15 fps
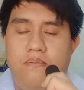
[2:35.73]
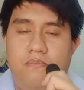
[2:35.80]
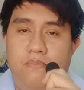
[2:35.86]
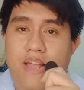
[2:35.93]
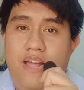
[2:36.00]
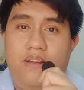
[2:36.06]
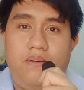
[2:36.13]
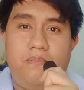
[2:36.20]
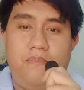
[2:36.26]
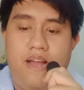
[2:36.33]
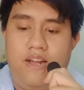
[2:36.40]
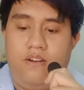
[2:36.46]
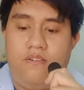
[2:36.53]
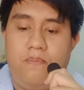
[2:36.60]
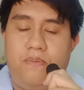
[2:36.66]
Black
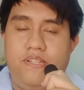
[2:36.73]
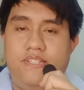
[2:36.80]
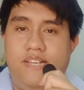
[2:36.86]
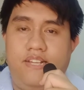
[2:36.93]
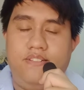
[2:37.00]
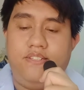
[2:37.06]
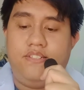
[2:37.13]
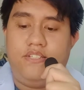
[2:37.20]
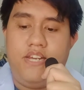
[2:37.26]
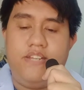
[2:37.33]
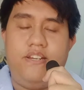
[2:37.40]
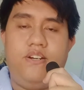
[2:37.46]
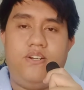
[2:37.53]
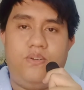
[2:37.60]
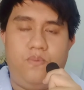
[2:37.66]
bag represents
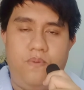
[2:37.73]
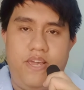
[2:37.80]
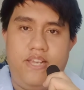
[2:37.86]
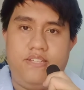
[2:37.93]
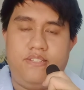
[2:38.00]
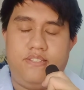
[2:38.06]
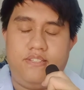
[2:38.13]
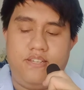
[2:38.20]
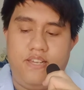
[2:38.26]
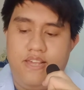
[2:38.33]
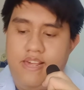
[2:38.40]
general waste.